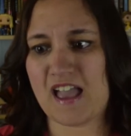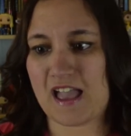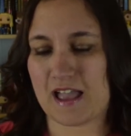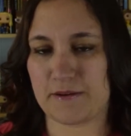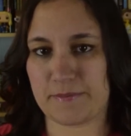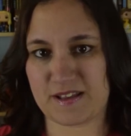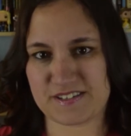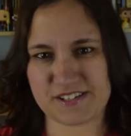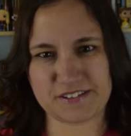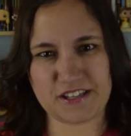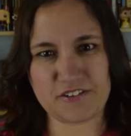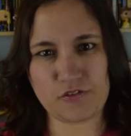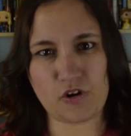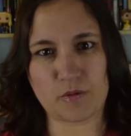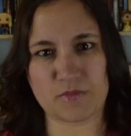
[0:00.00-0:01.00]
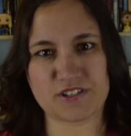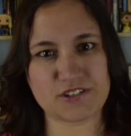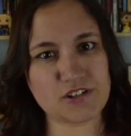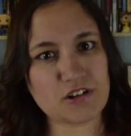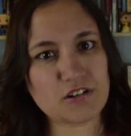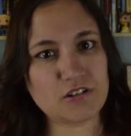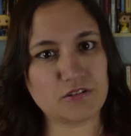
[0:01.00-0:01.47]
and basically form a
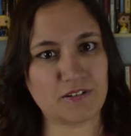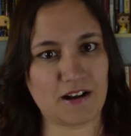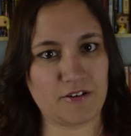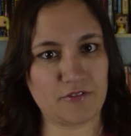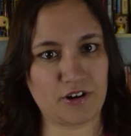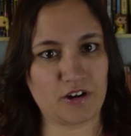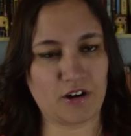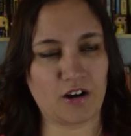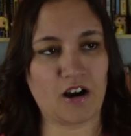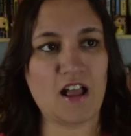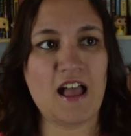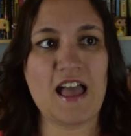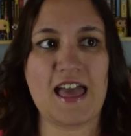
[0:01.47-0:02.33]
circle around her.